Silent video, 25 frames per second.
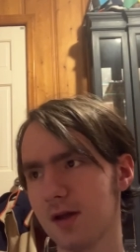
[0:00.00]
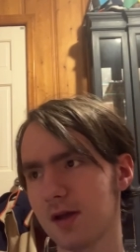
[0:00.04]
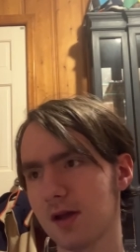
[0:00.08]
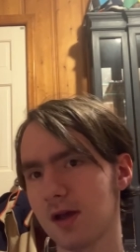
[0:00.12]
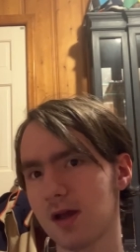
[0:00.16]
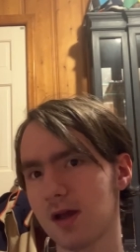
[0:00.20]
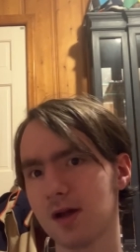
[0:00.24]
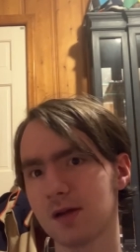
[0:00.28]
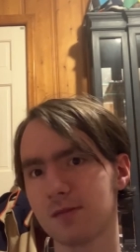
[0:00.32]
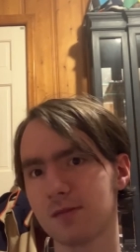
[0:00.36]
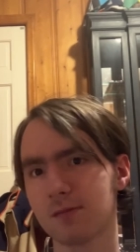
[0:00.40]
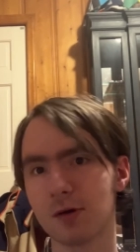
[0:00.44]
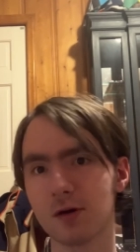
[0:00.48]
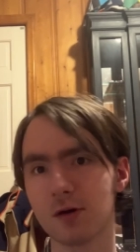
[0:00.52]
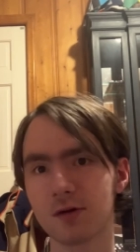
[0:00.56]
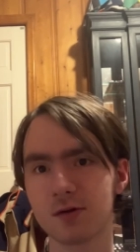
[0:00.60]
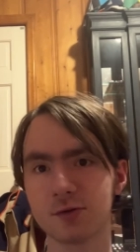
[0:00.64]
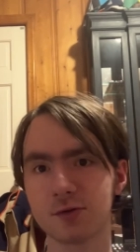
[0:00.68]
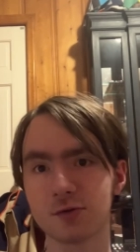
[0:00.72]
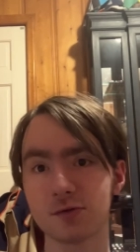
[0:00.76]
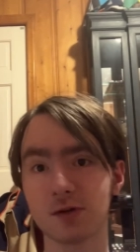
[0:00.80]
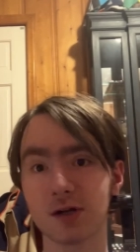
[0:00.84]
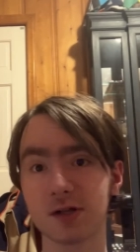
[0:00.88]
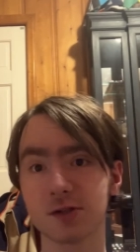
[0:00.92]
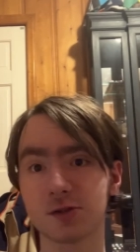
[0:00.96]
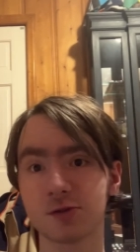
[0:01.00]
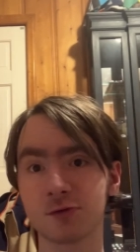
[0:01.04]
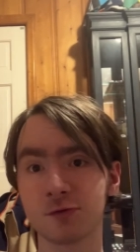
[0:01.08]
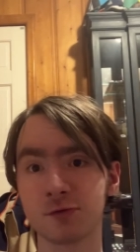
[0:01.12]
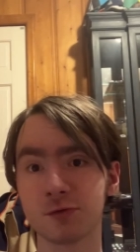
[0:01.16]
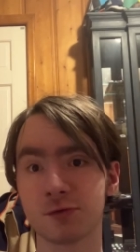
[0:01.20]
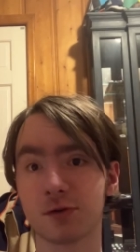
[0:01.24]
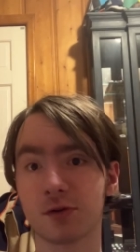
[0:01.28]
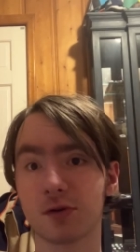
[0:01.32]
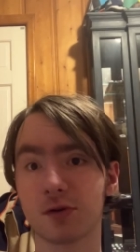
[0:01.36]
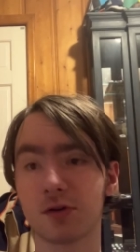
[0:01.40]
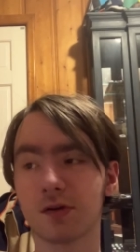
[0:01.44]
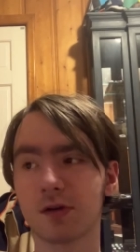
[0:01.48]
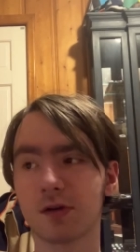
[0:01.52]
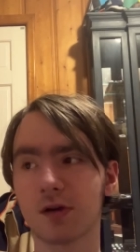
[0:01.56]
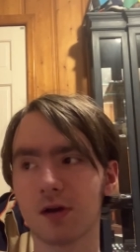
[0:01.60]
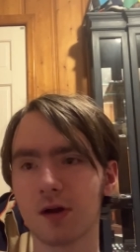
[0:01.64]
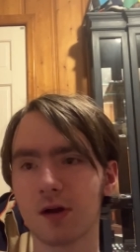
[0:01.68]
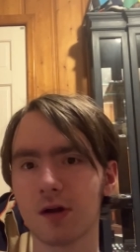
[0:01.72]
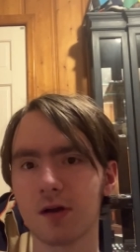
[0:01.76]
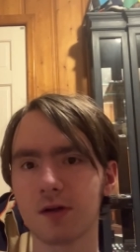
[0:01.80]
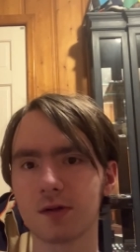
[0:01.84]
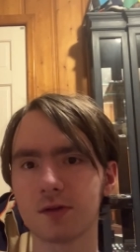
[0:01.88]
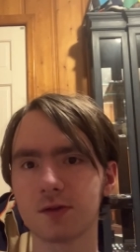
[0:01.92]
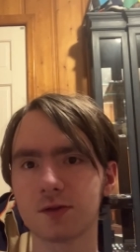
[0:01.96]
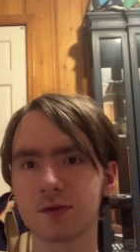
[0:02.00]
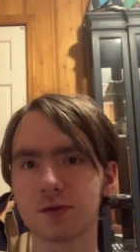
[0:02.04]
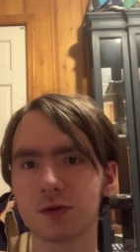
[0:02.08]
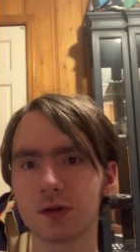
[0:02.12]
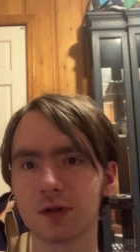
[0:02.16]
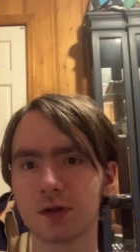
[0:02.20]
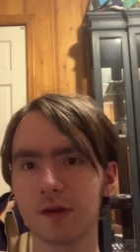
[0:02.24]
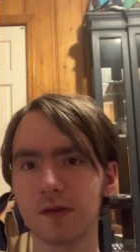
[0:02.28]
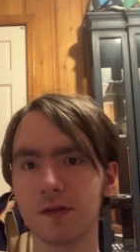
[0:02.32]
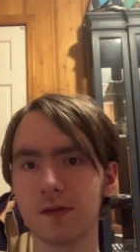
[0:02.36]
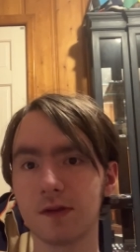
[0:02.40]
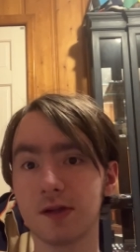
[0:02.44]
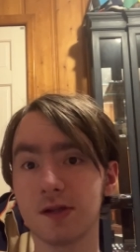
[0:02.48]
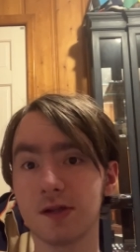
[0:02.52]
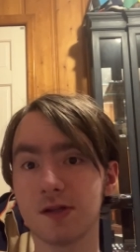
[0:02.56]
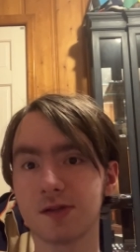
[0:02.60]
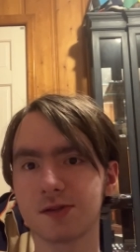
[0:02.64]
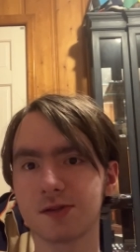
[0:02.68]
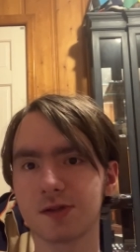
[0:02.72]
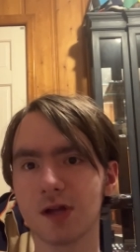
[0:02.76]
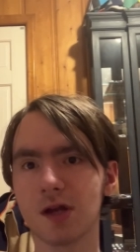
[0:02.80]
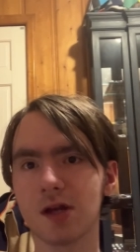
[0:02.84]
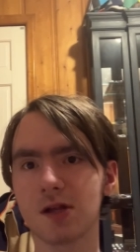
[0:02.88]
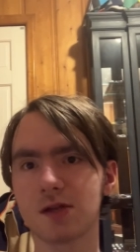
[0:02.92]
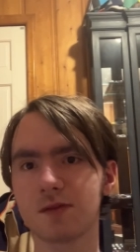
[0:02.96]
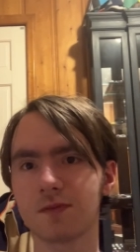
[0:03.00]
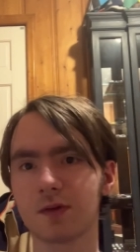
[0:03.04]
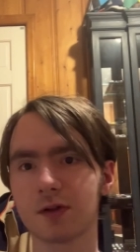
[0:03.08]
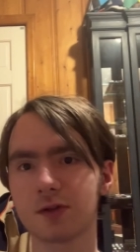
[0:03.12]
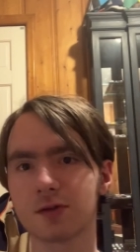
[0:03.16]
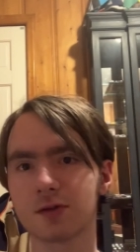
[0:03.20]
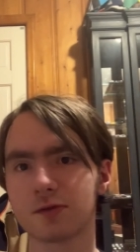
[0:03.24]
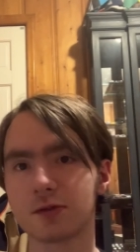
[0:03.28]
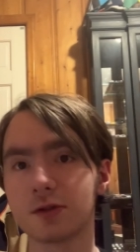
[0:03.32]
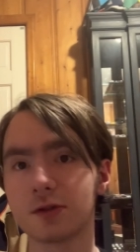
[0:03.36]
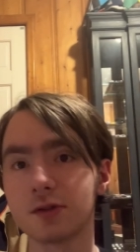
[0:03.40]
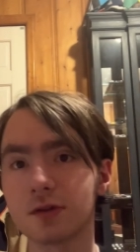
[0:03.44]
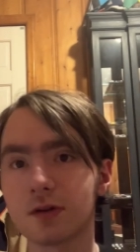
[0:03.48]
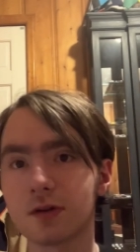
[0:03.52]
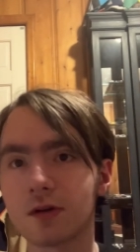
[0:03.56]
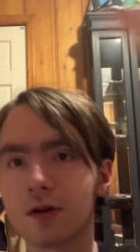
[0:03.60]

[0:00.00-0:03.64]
And Martin Truex Jr. took the stage victory